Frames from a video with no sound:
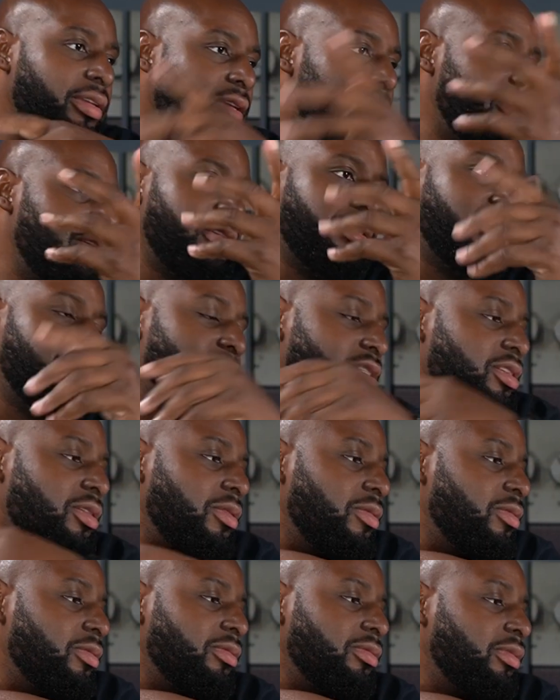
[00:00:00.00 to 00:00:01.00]
You you just
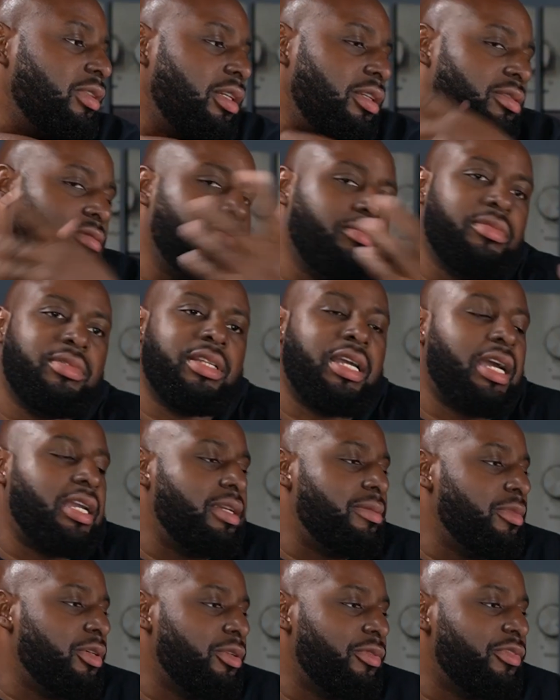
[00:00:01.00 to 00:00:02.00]
don't you not in
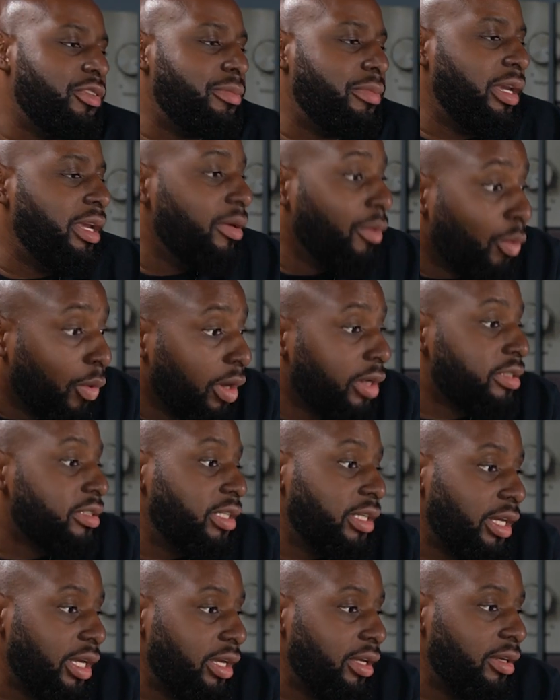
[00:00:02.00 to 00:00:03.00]
the mood for me to work
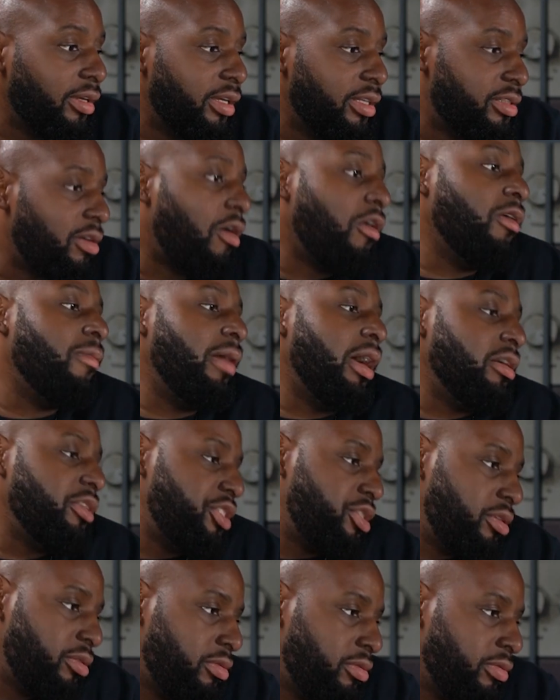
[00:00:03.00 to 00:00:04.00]
today? Is all
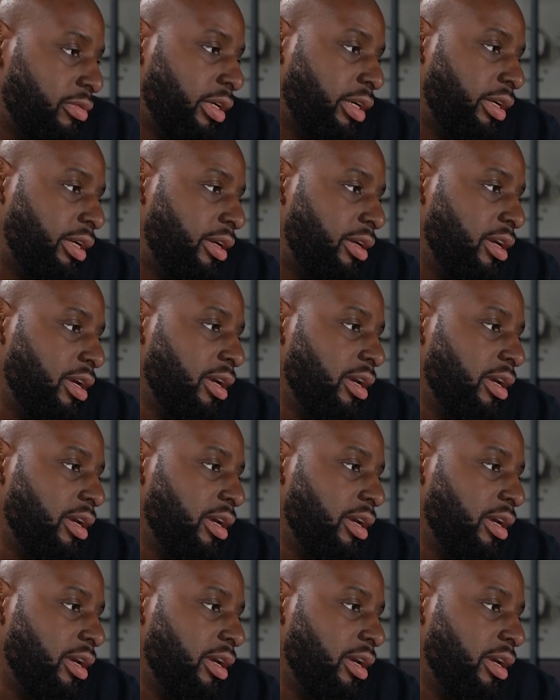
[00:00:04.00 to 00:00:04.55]
about you, really?